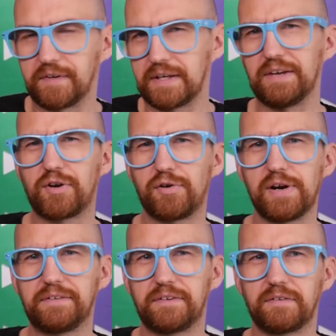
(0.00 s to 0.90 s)
give
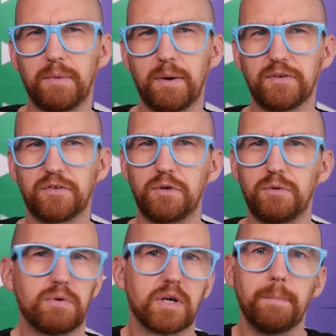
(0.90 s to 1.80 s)
creators a moment
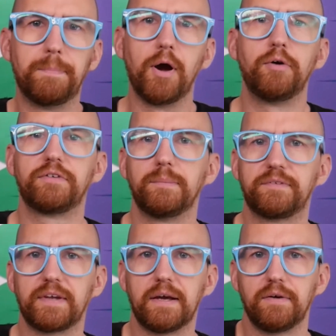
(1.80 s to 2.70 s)
to compose
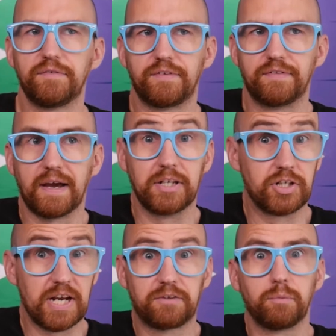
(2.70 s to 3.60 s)
themselves,
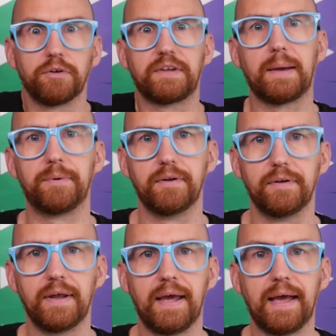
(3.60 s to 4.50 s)
digest what's
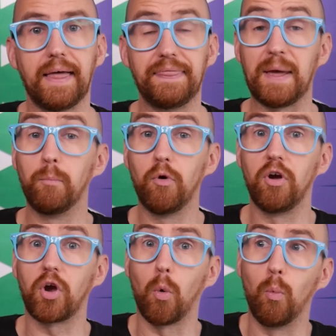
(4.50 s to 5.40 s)
happened, and then
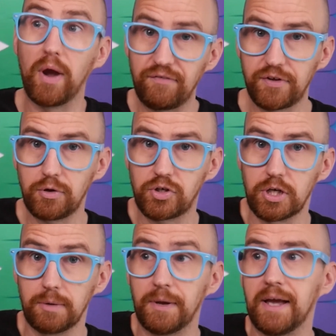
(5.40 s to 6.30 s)
work with
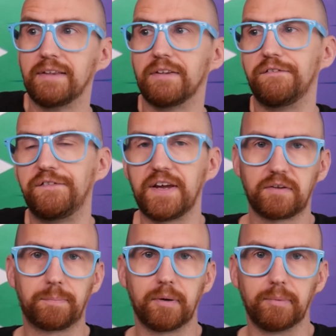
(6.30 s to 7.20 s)
YouTube to fix
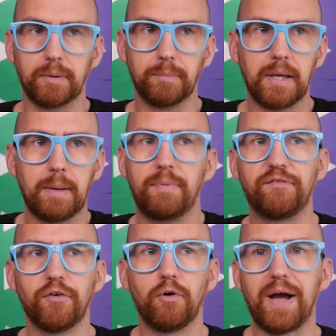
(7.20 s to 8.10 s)
a problem
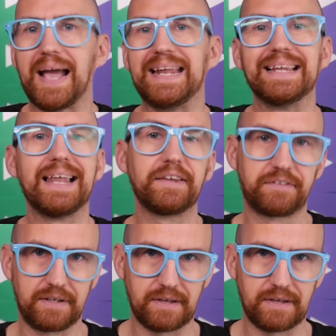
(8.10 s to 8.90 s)
before any lasting